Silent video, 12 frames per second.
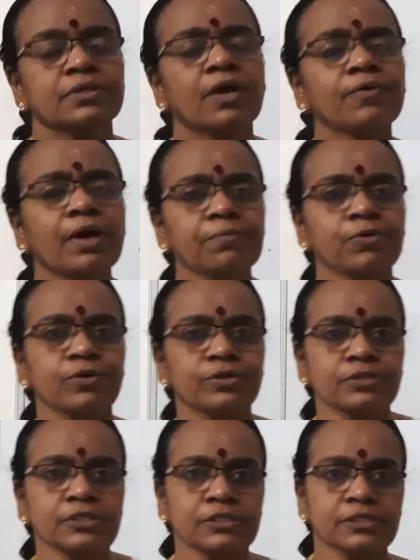now I am going
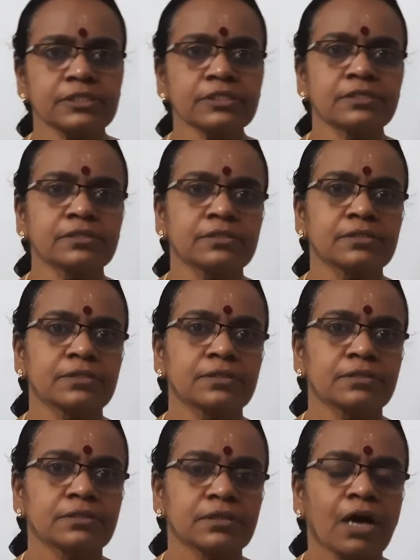to discuss
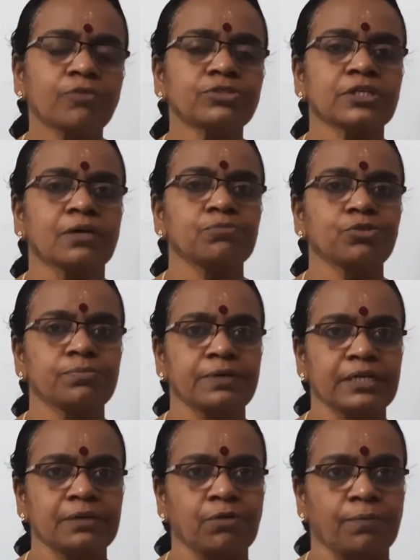how to compute
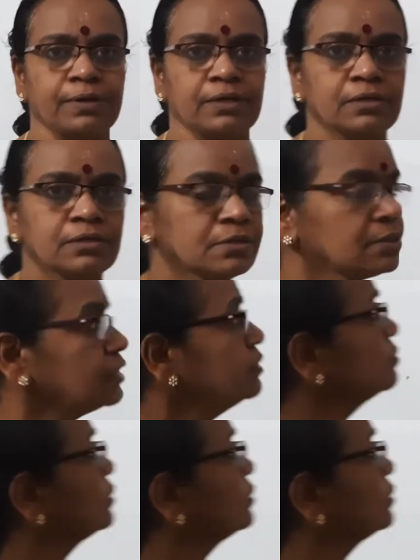bending moment. That is